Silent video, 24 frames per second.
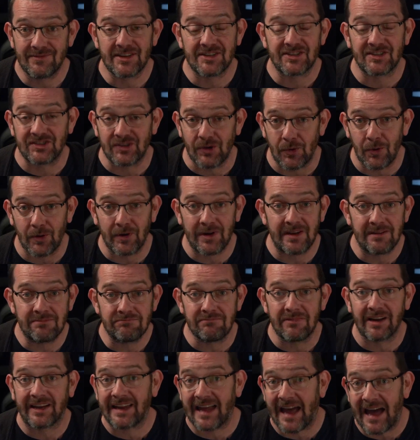The story,
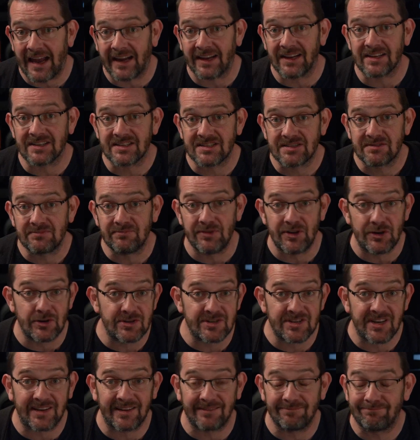mechanics,
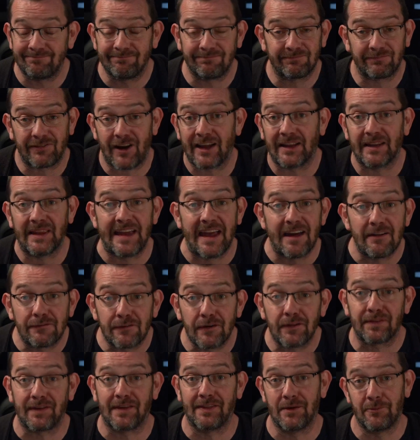music, and frankly
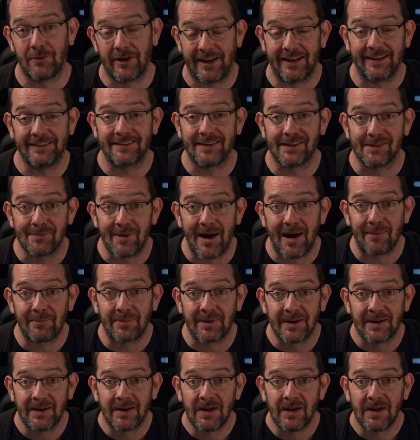everything that went into the map.